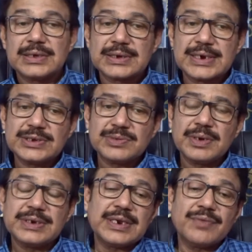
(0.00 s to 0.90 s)
Kids will
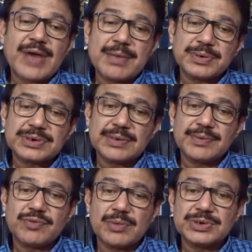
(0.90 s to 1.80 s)
retain 5% of
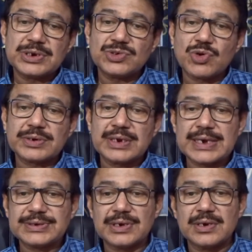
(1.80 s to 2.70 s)
information taught in
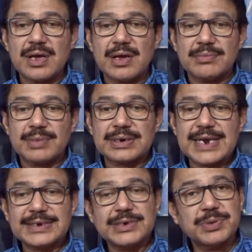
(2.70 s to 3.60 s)
lecture, but
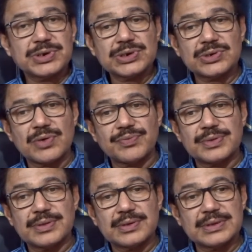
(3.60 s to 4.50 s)
90%
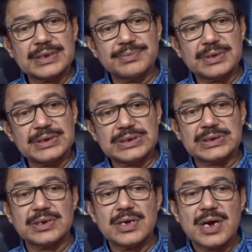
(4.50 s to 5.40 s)
of them reach
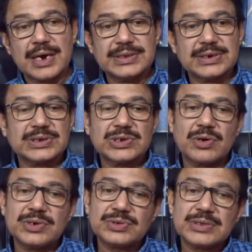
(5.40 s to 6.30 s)
others or
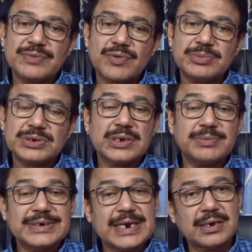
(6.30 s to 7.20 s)
reach the information
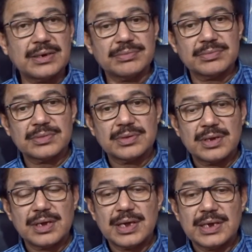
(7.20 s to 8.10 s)
immediately.
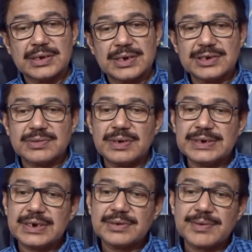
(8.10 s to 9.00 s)
Kids will
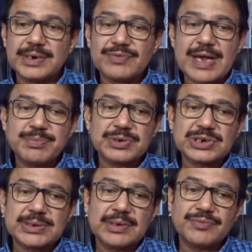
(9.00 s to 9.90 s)
retain 75% of
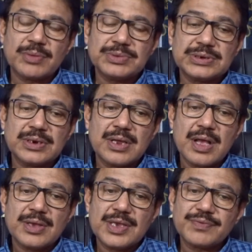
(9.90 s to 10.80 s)
the information
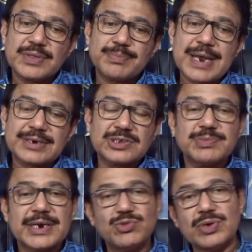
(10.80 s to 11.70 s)
if they practice
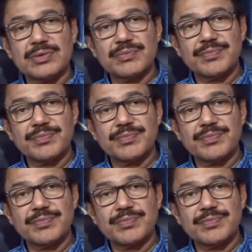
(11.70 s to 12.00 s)
by doing.